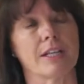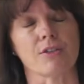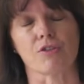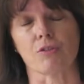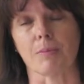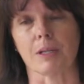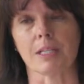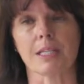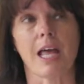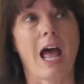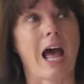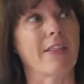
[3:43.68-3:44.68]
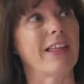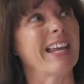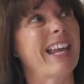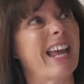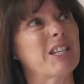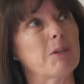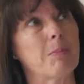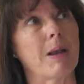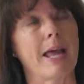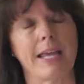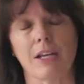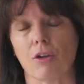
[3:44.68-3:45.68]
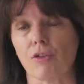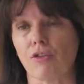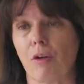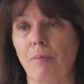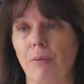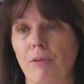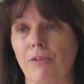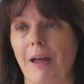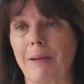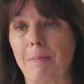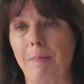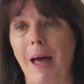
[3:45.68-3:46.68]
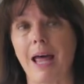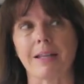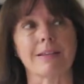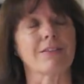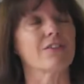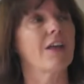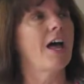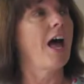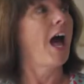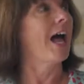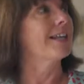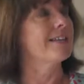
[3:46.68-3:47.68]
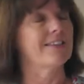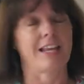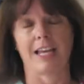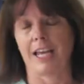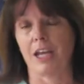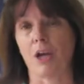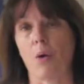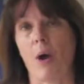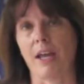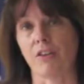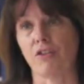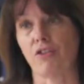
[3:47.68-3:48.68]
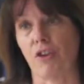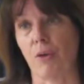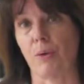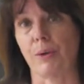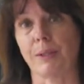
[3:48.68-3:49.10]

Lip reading: instruments, and they get to play in ensembles and bands and sing in choirs too.